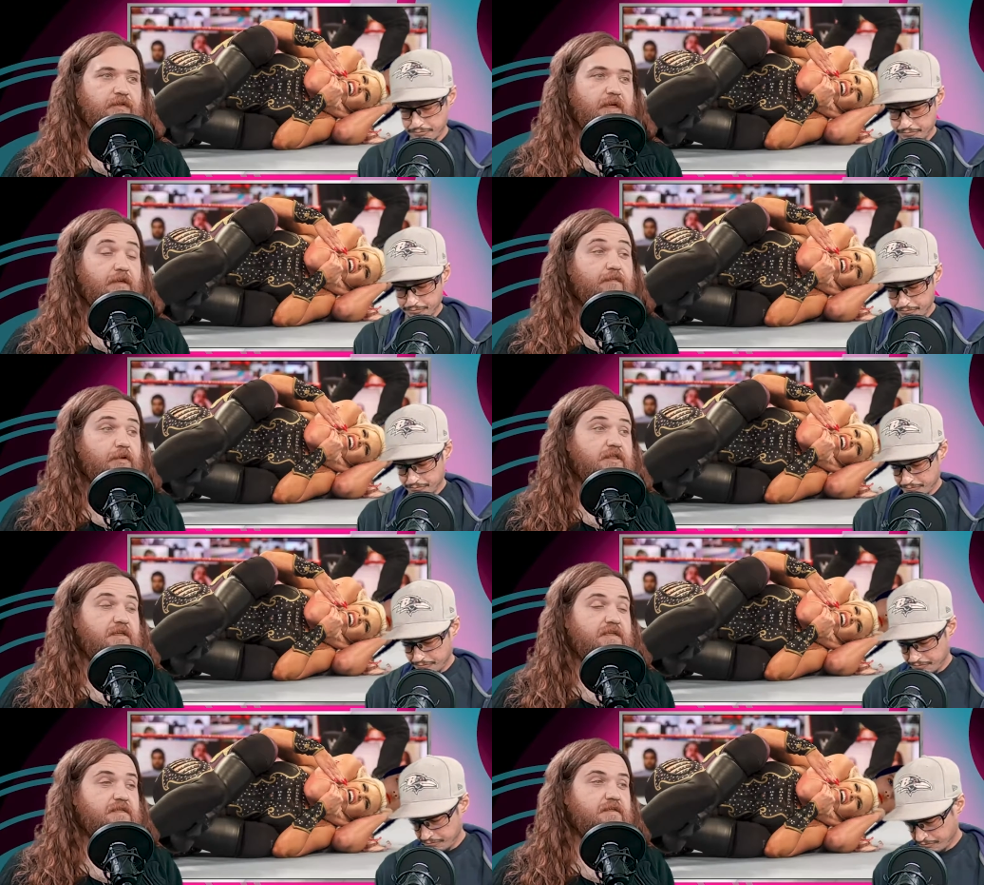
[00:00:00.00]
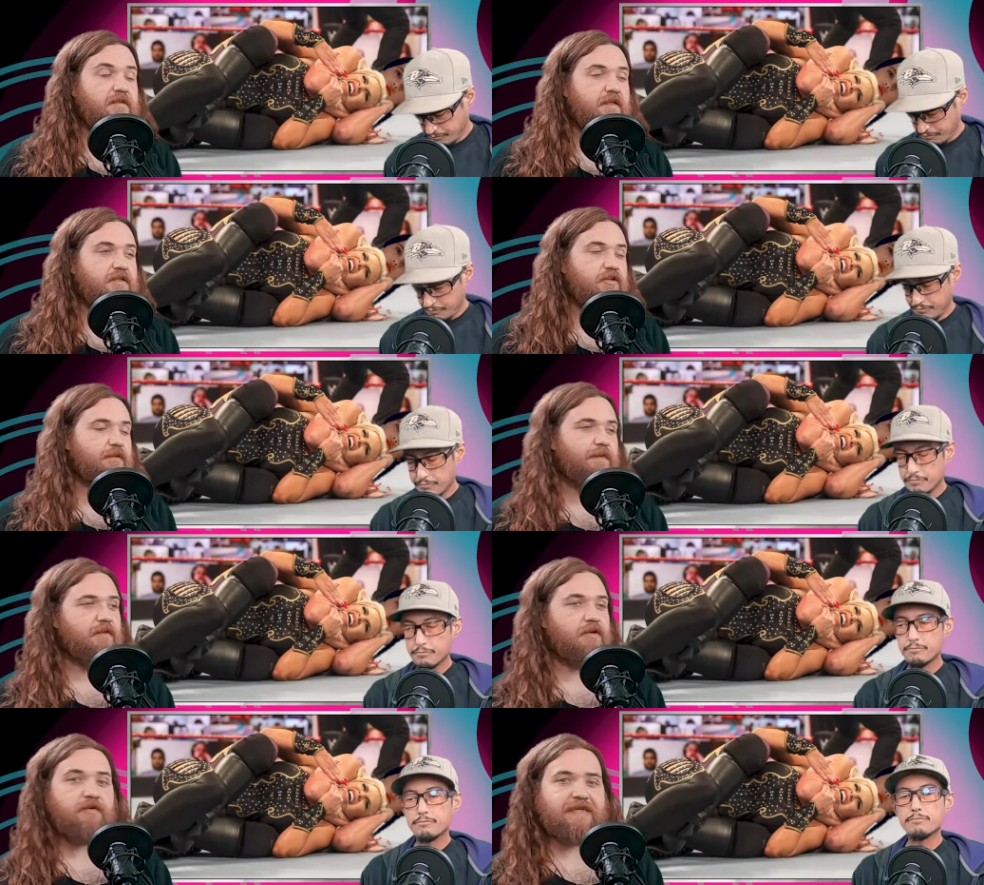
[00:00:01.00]
Speaker 1: because like you built these these two to be the
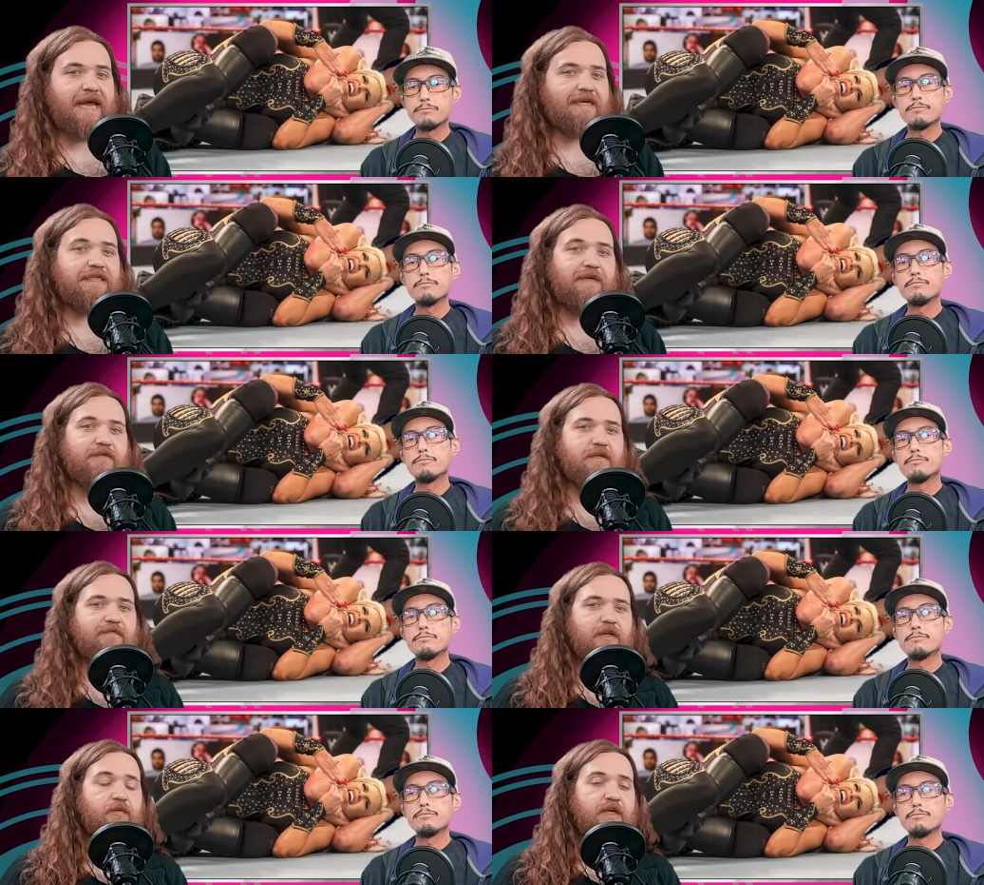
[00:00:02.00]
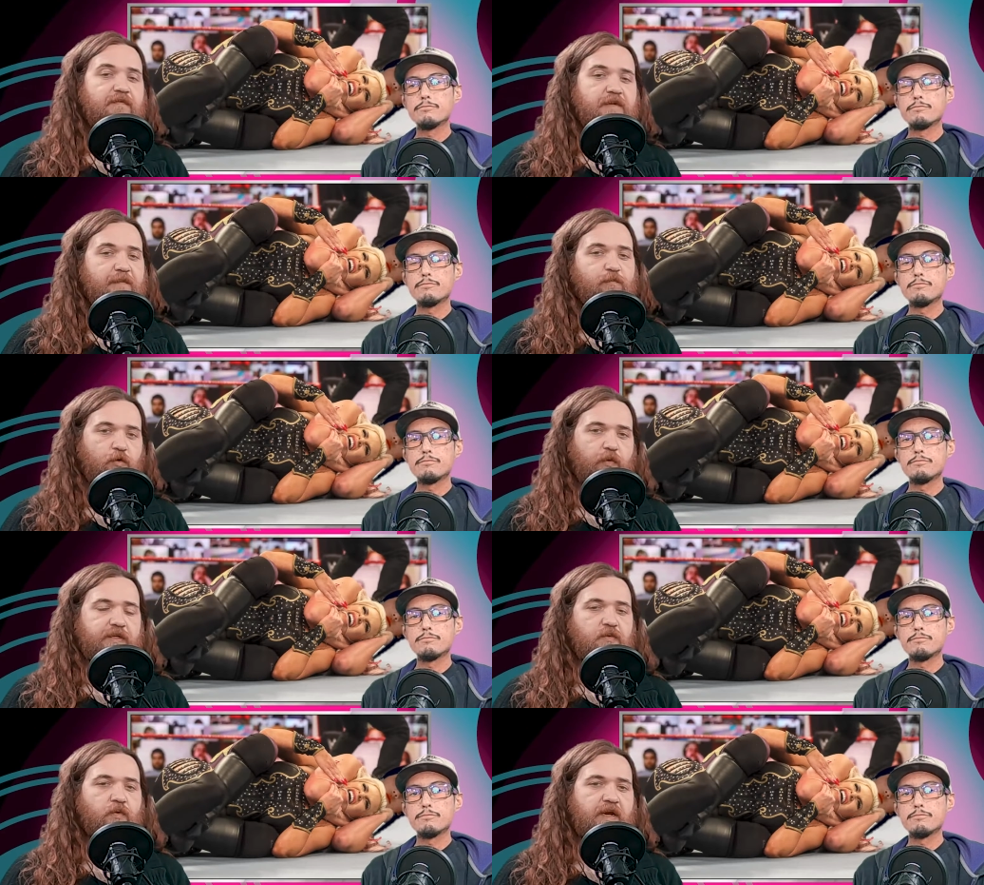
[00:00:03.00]
new tag team, so you figure you would give them a couple more
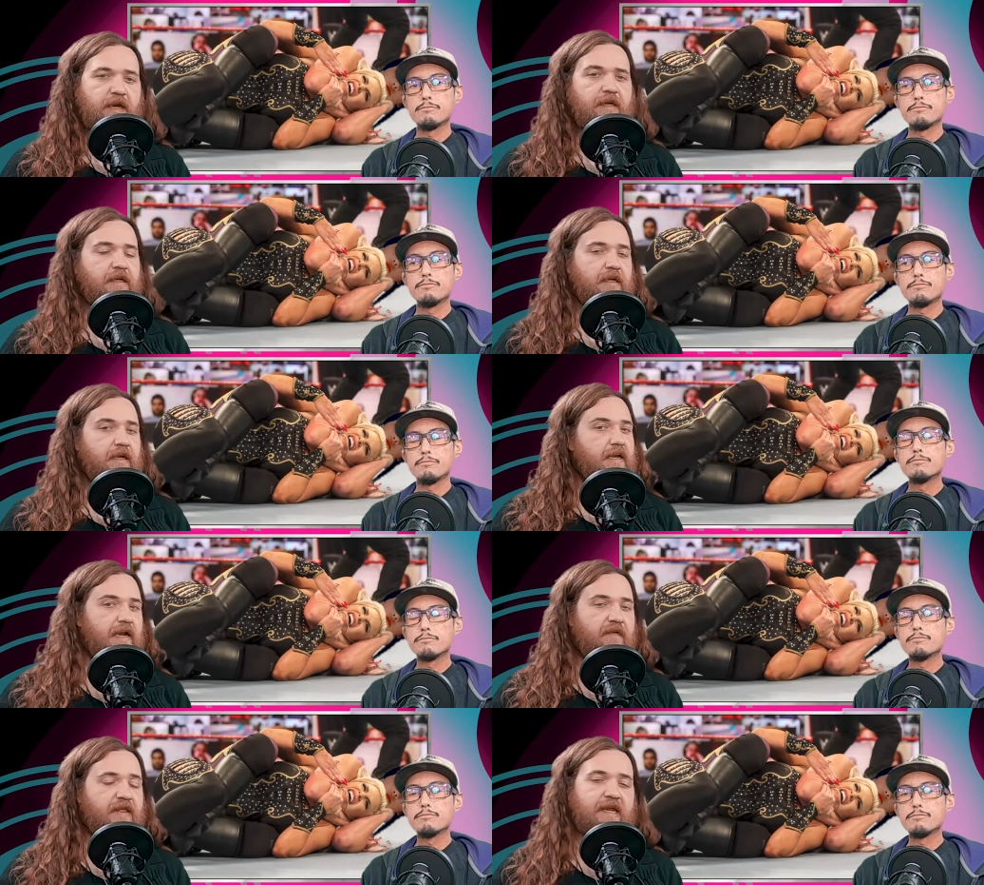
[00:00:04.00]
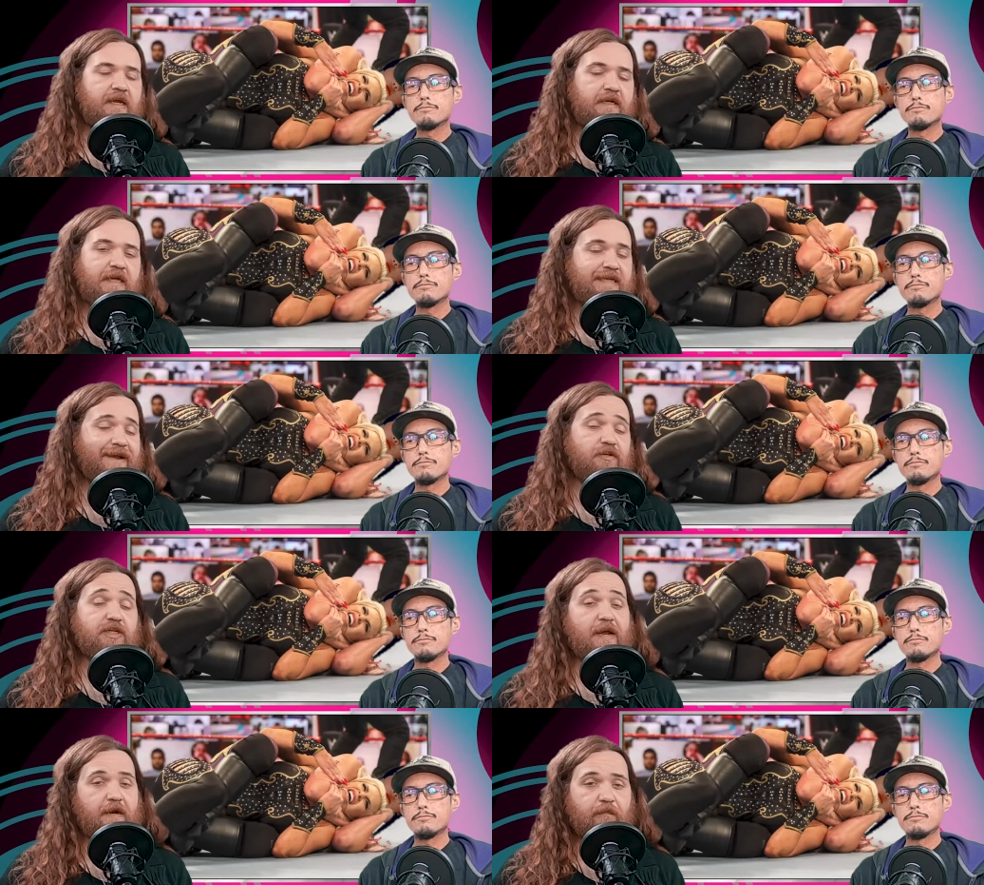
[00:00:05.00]
weeks of winning and then a, a title
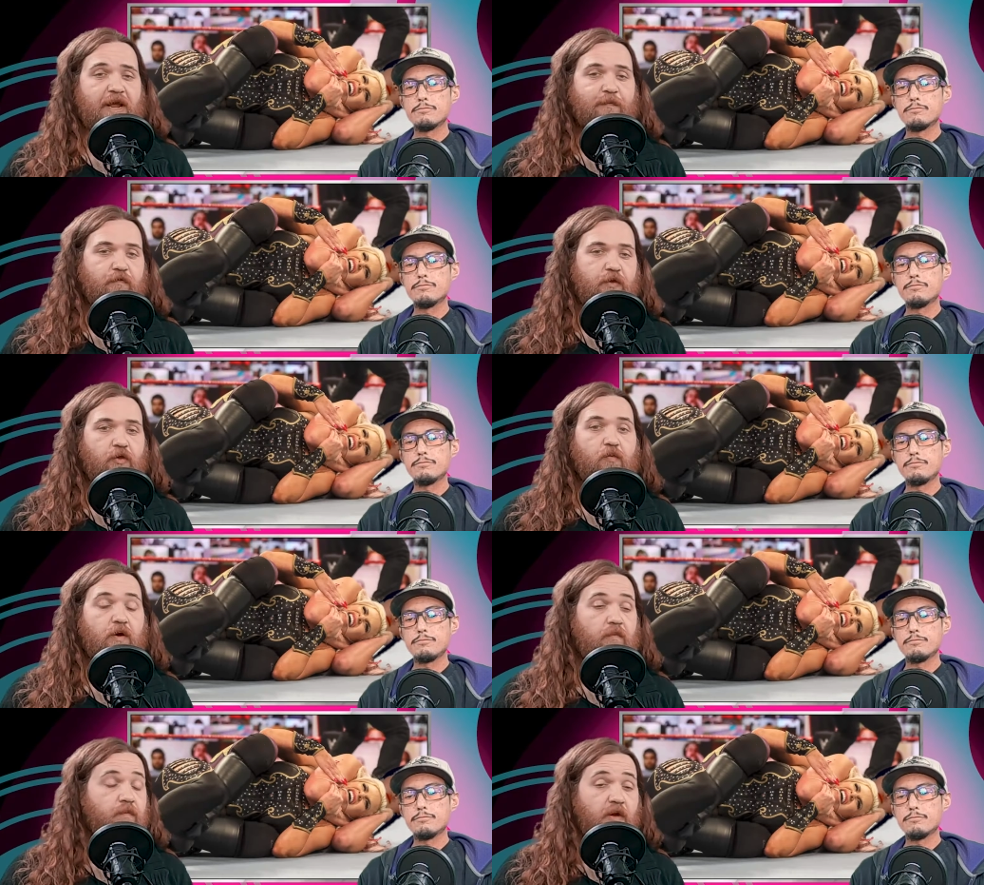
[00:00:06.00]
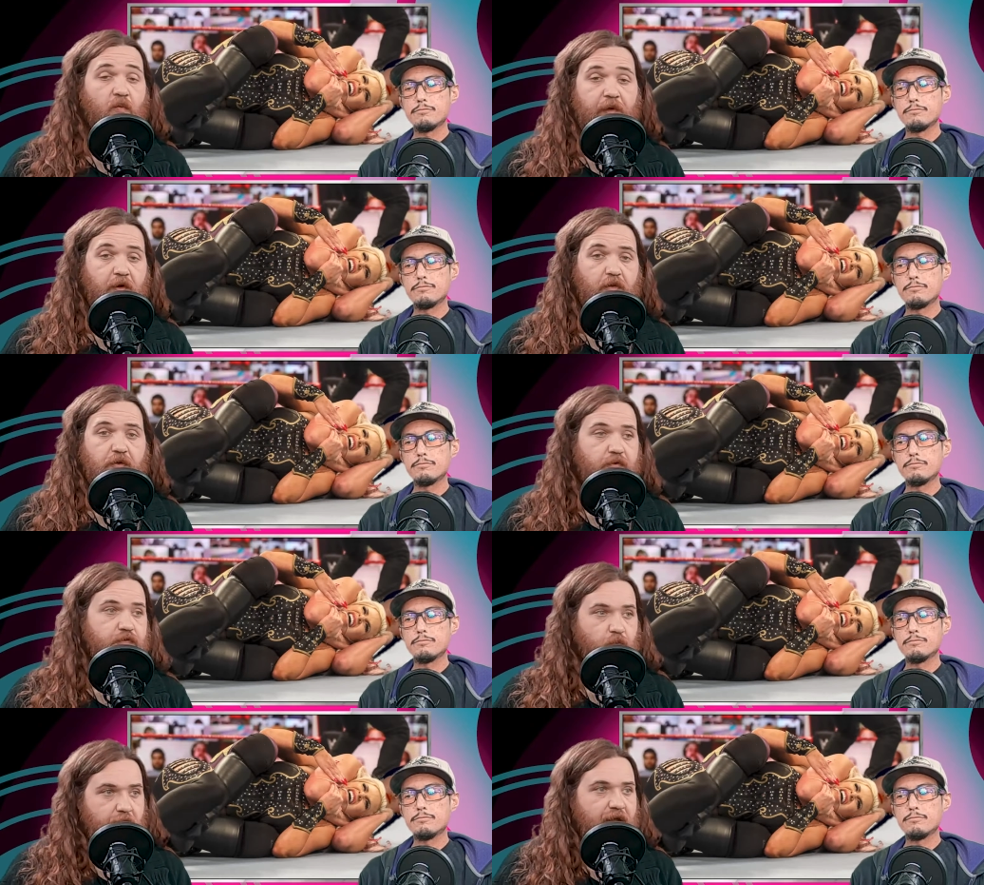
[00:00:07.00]
shot at a pay per view where you know win or
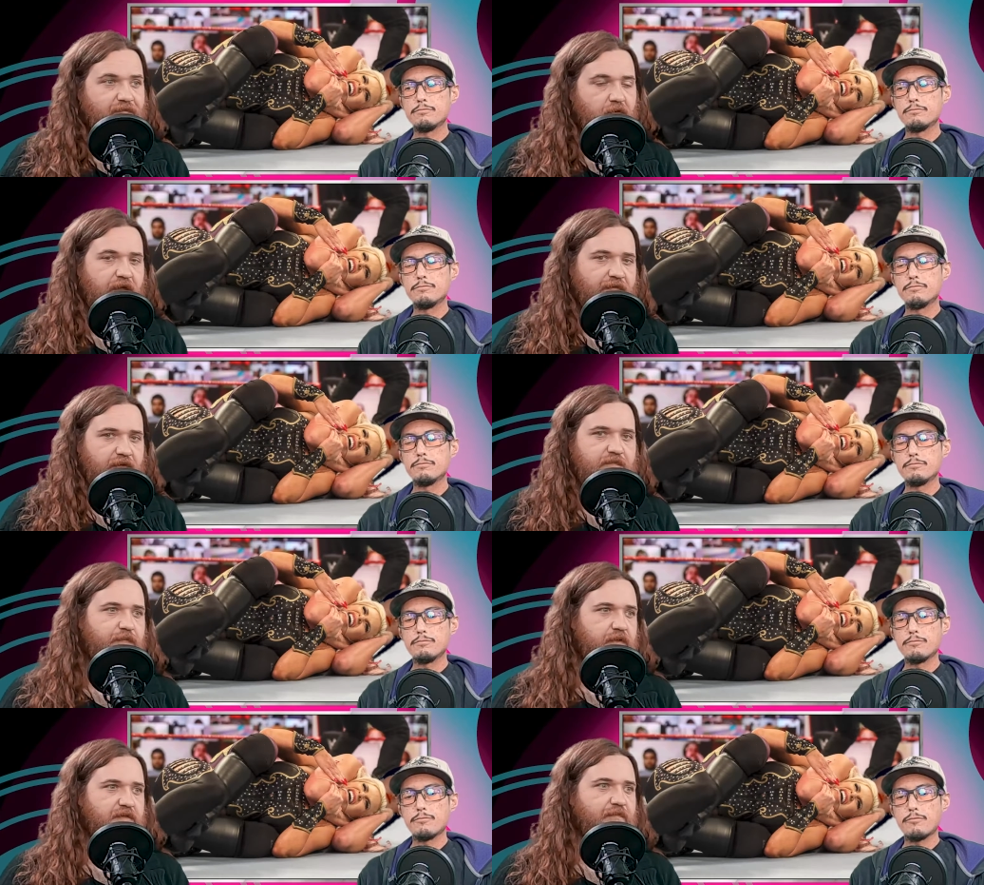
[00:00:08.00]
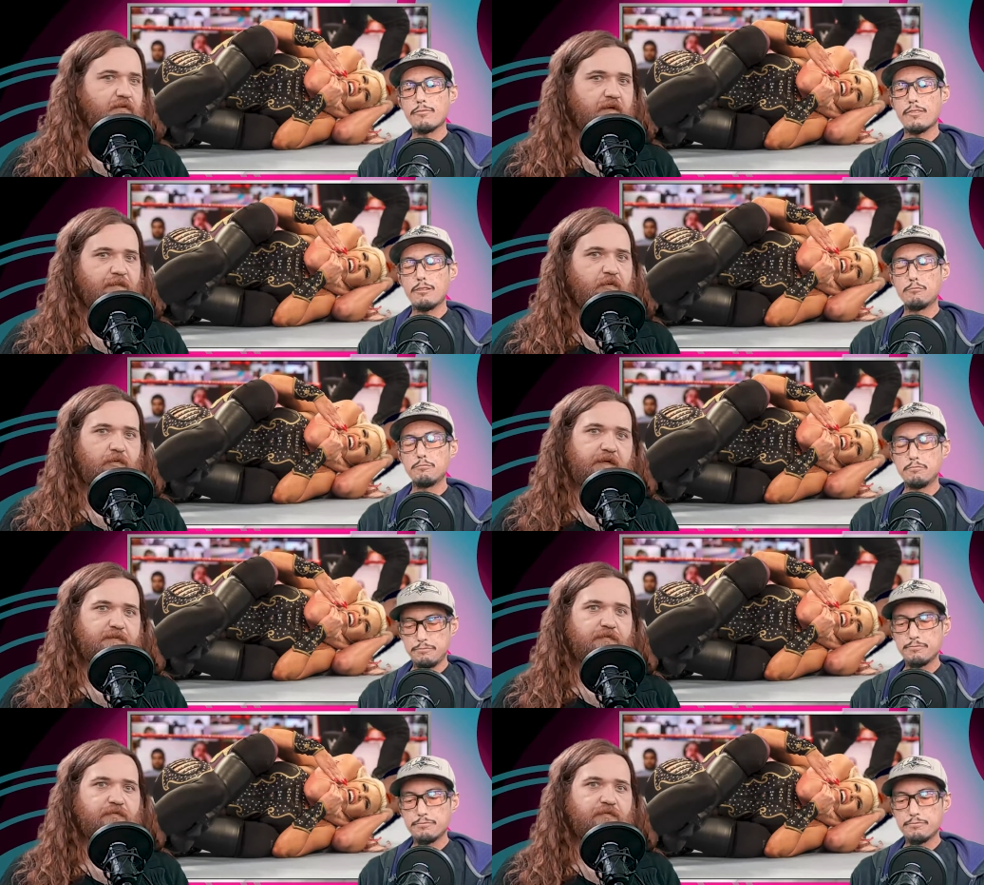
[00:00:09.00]
lose, whatever they've at least built up for a couple weeks